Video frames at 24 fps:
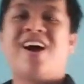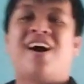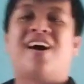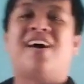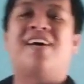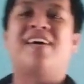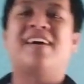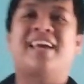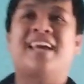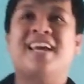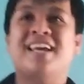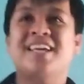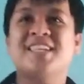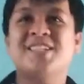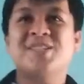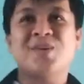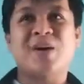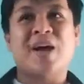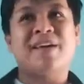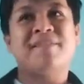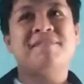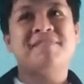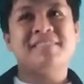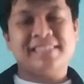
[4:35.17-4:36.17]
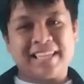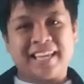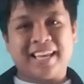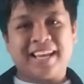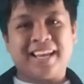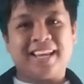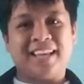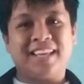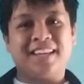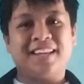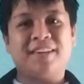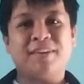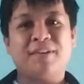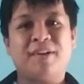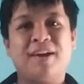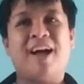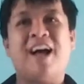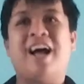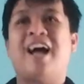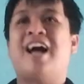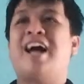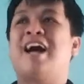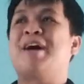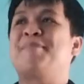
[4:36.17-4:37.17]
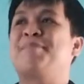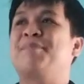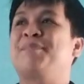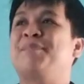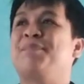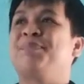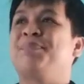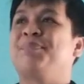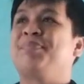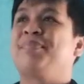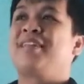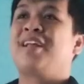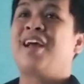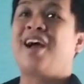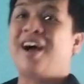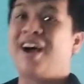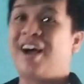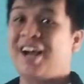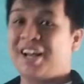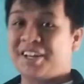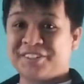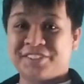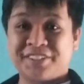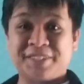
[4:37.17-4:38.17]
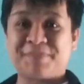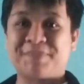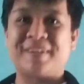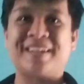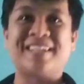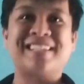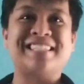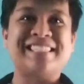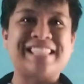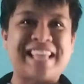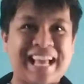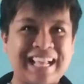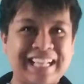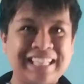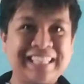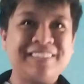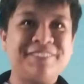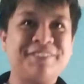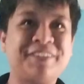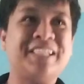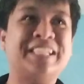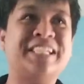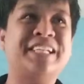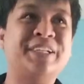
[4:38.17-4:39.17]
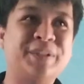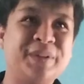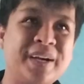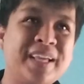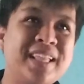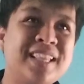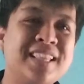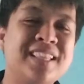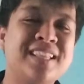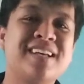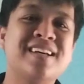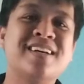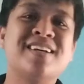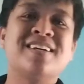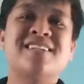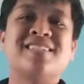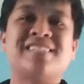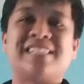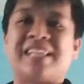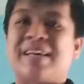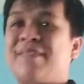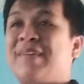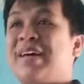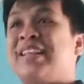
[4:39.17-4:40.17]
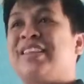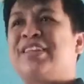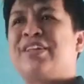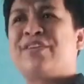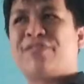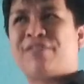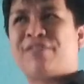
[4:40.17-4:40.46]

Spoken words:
Okay, so I've seen 100%, very good, 75%,